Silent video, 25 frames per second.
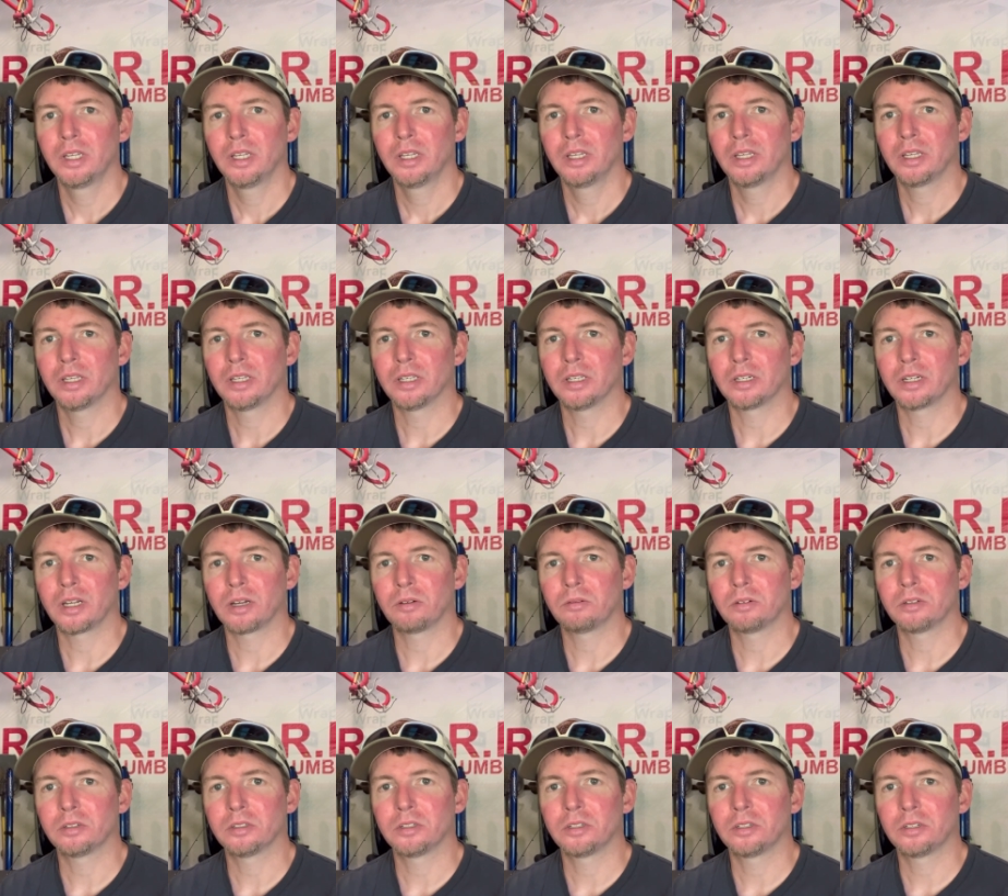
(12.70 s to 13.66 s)
And I
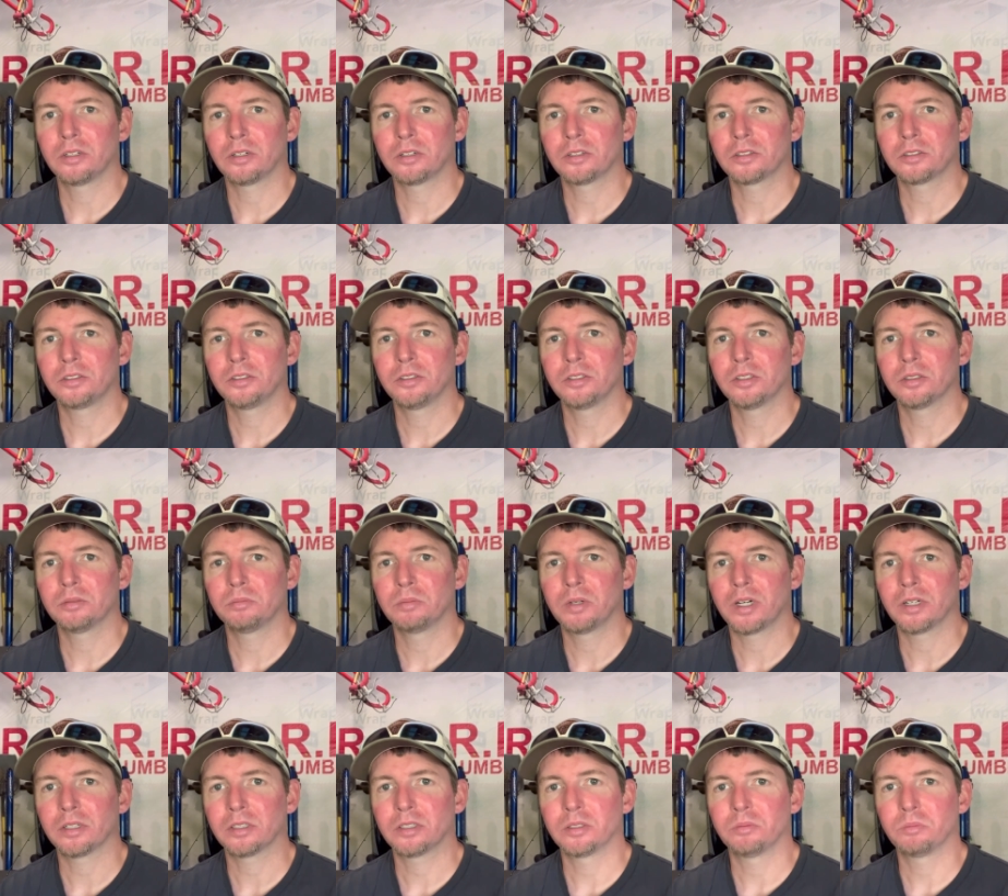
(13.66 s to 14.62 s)
wanted to talk to you
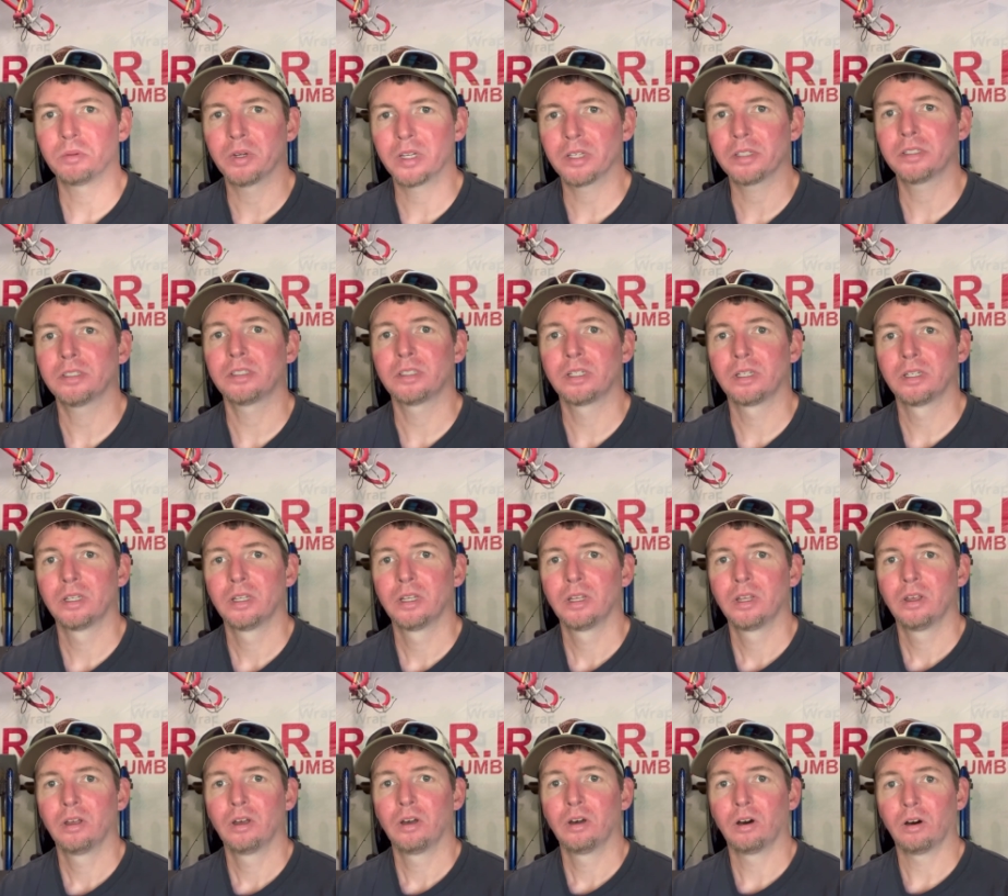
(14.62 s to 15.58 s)
about the best
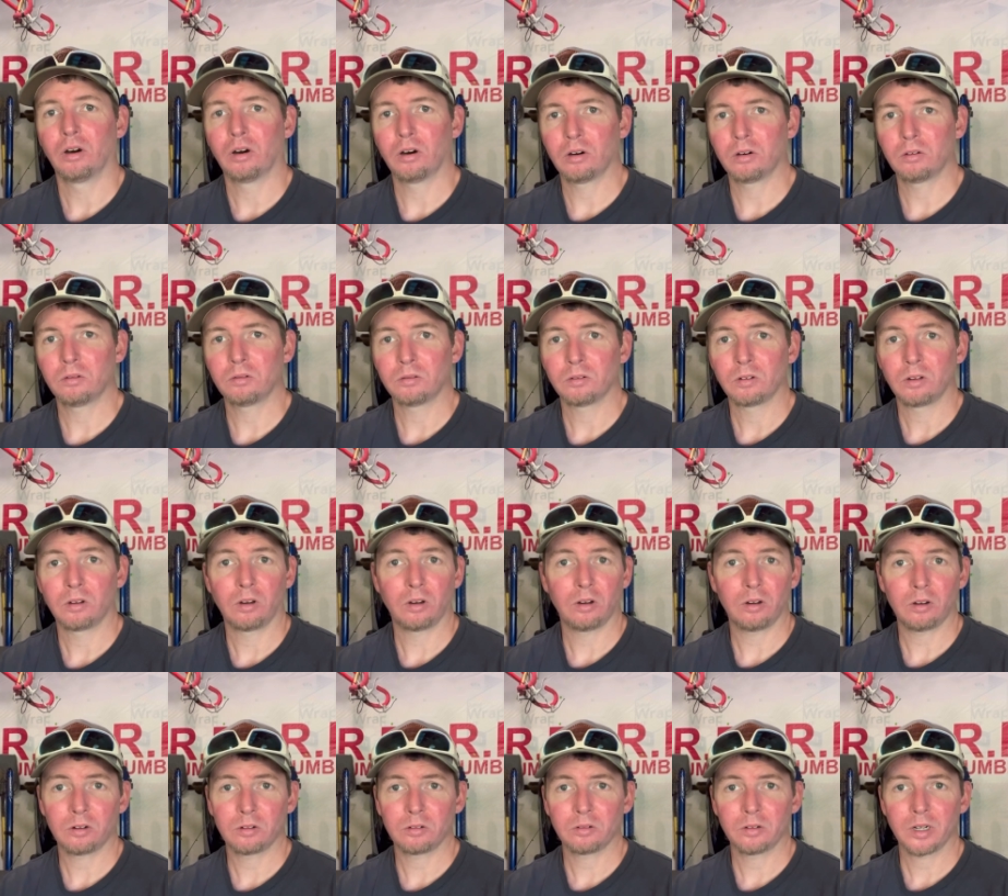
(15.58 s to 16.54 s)
all
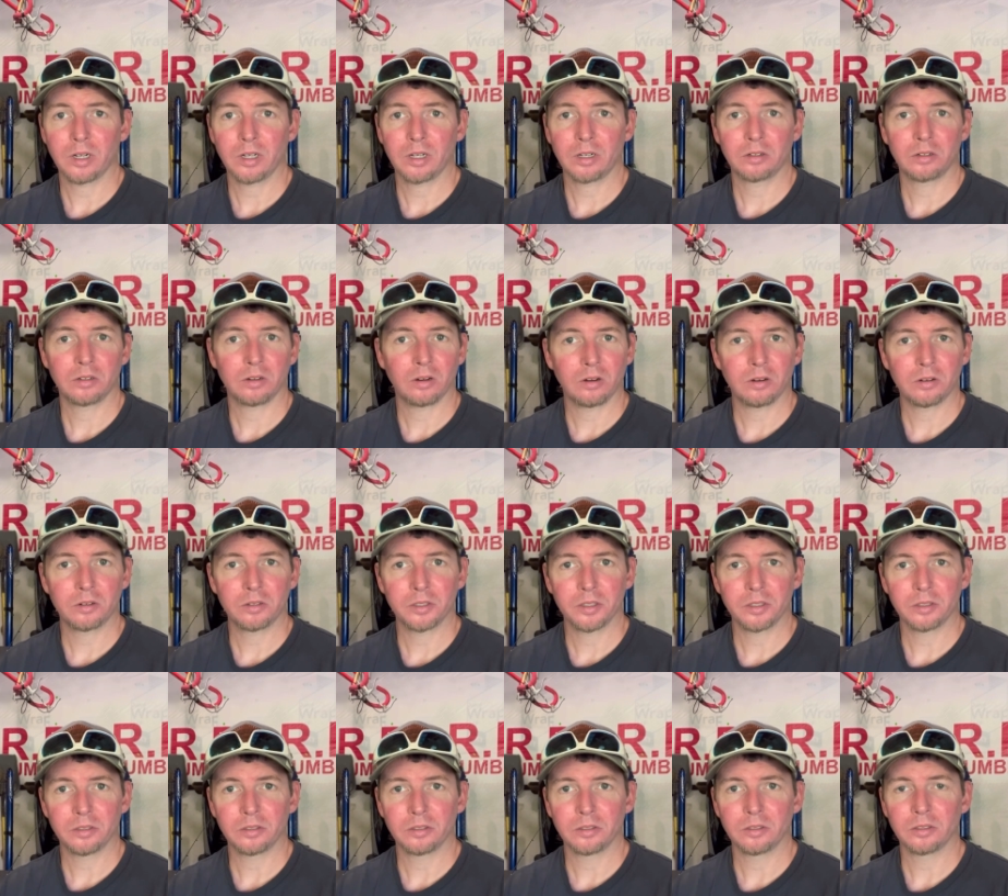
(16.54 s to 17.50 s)
around, all
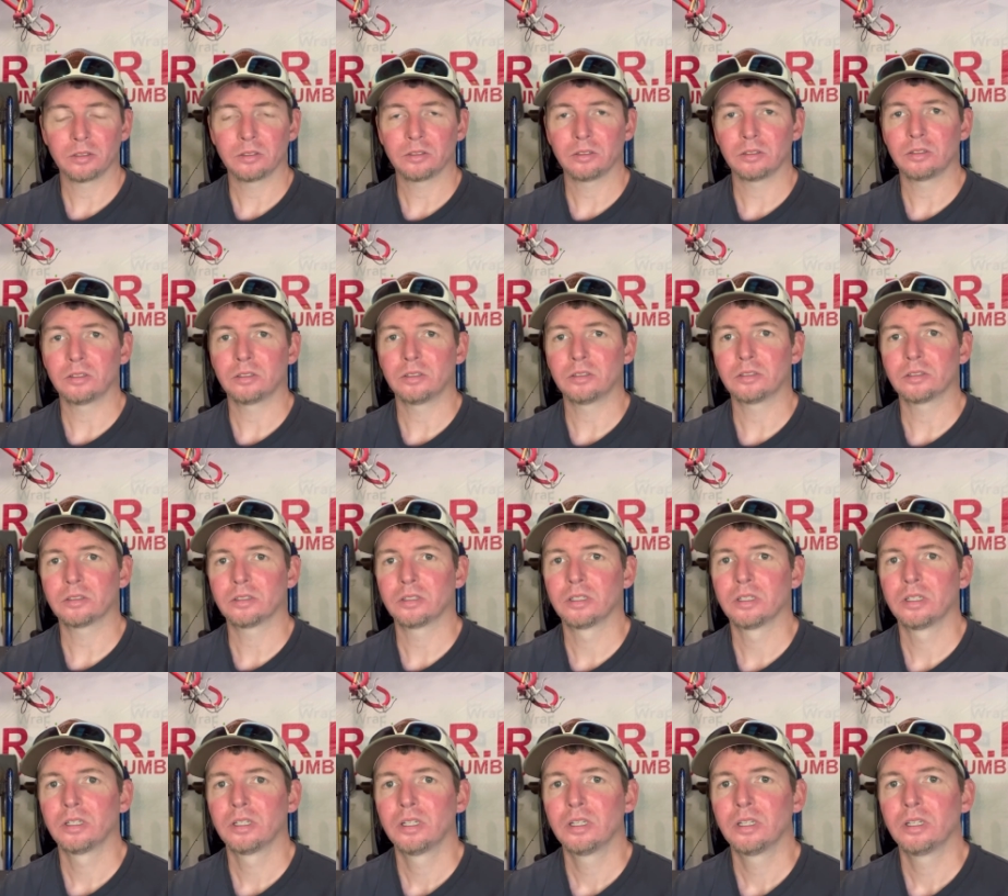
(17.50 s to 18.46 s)
year long
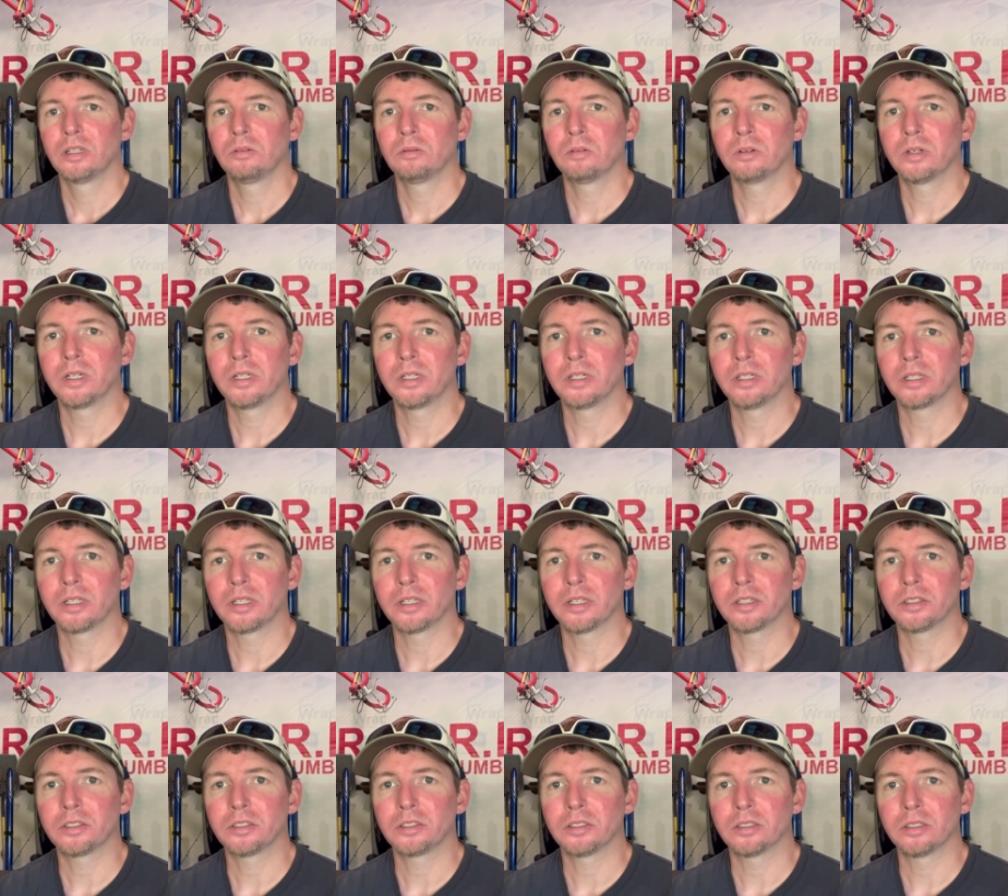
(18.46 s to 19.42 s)
way to
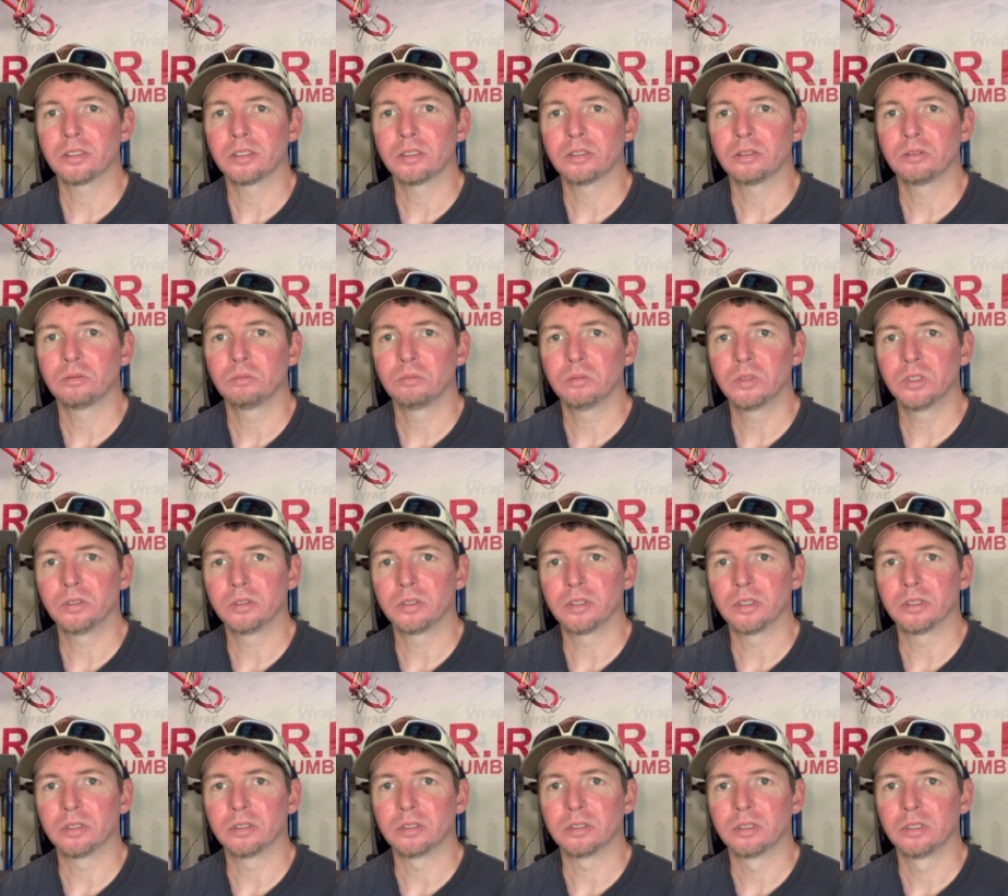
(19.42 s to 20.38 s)
catch
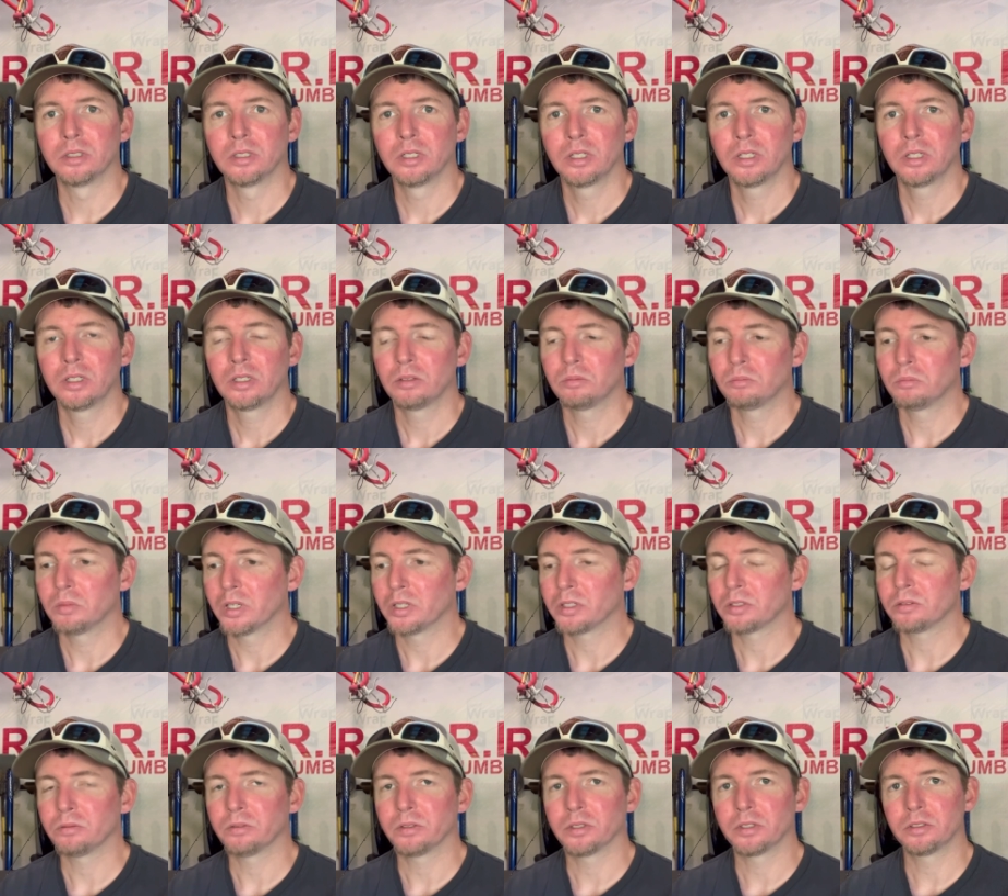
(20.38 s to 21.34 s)
bluegill.
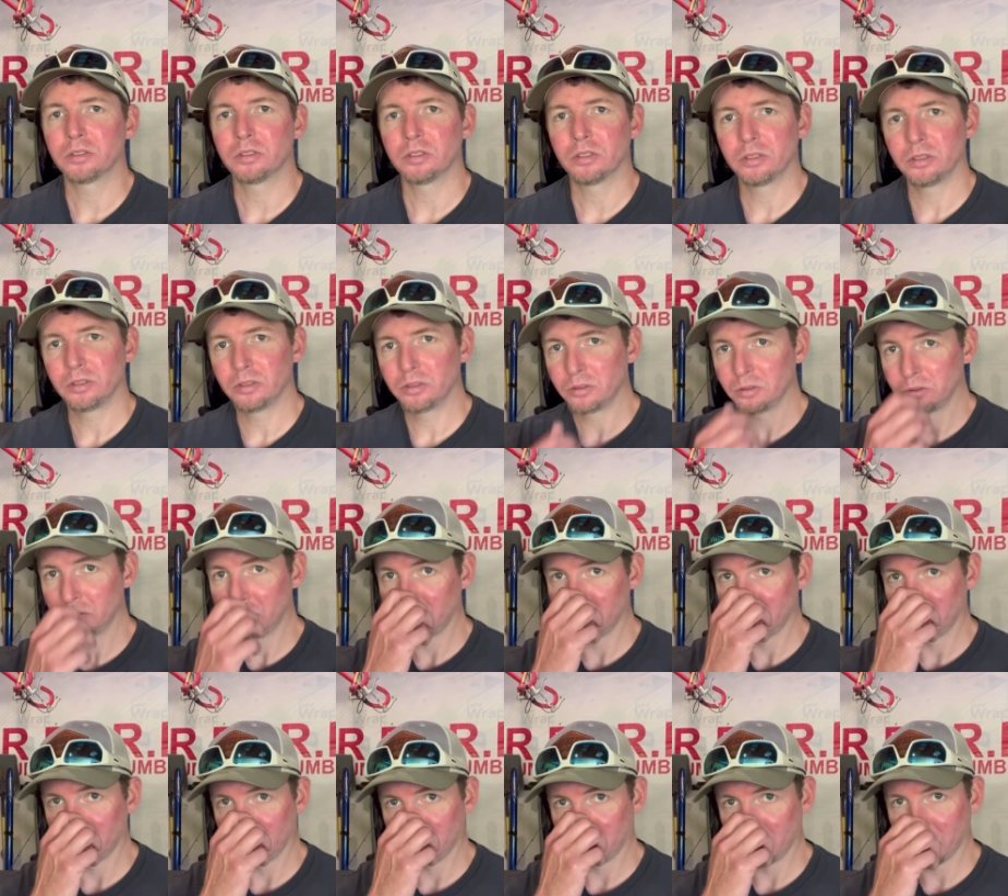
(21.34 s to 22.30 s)
Best rigs to use
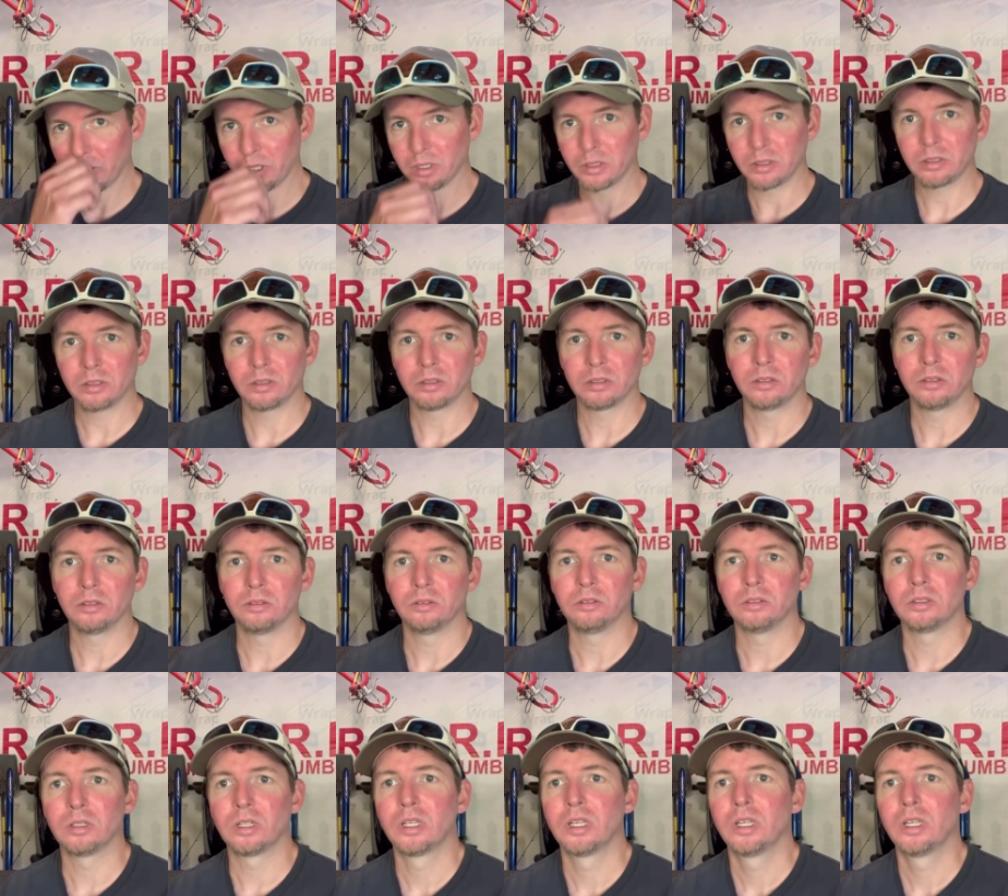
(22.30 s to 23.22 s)
and baits to use.